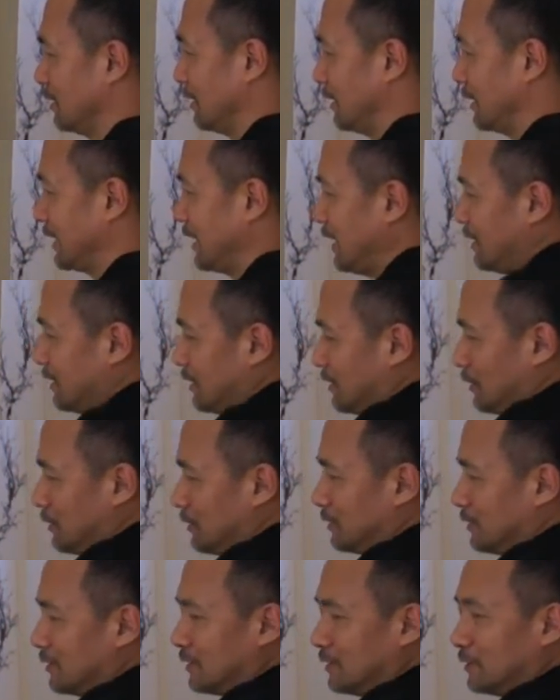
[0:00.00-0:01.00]
Again,
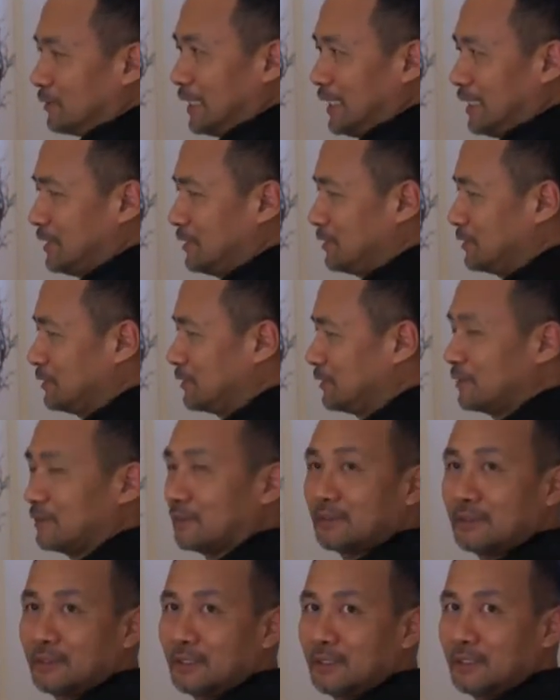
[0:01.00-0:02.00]
don't try to
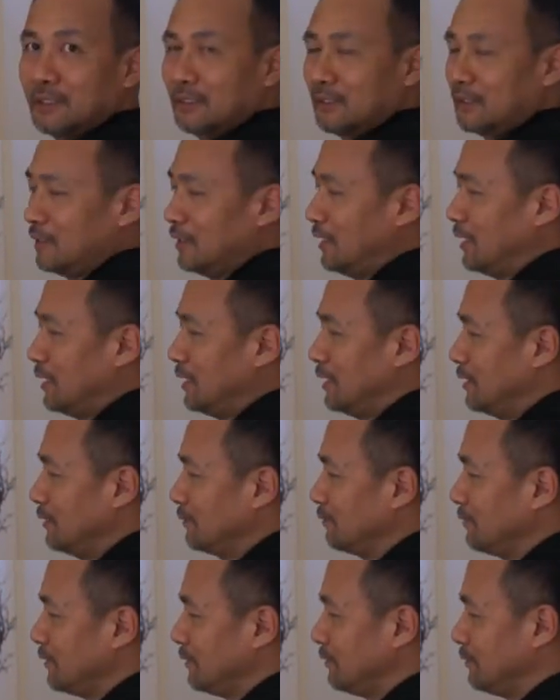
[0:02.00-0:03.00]

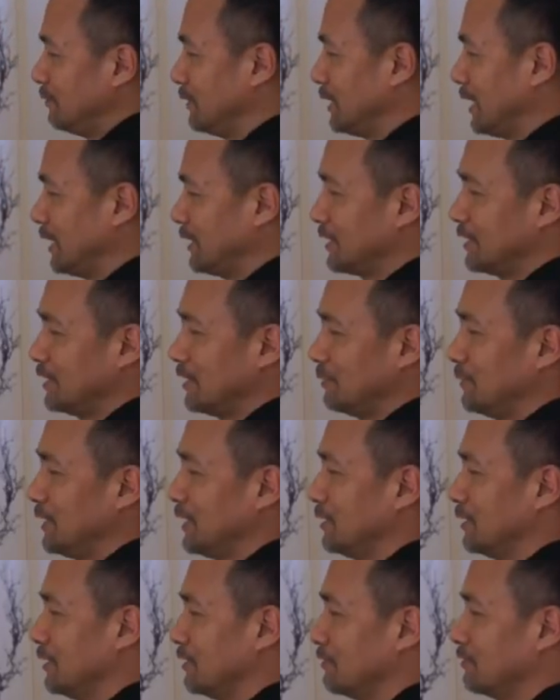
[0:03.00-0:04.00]
um, touch the
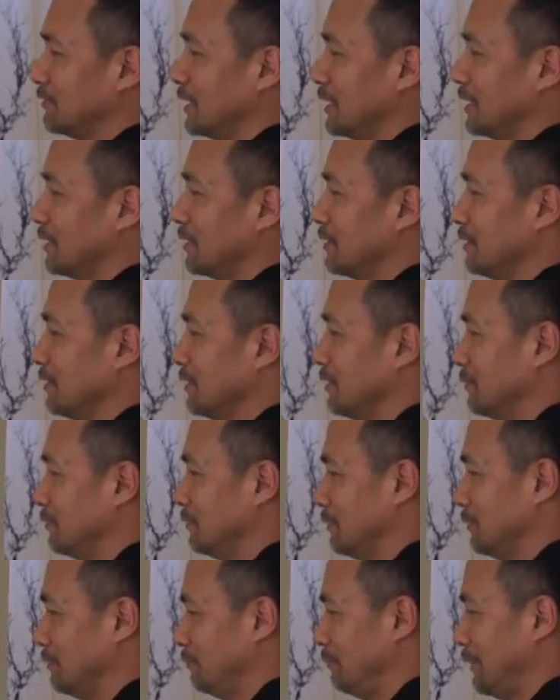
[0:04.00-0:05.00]
middle of the
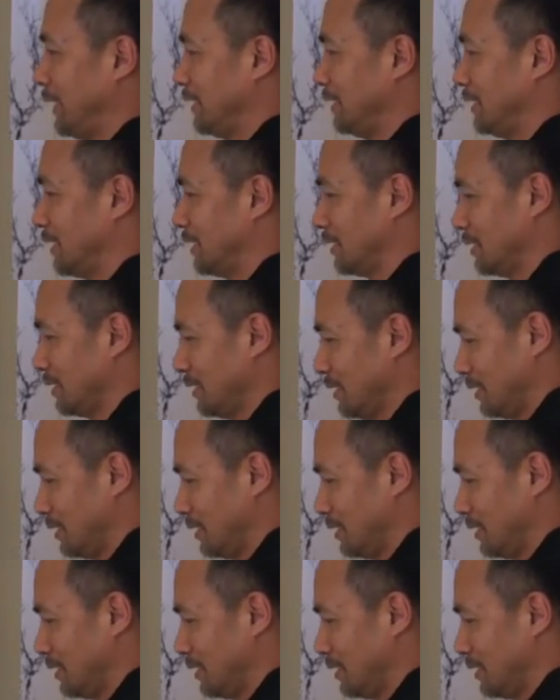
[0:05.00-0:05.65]
painting.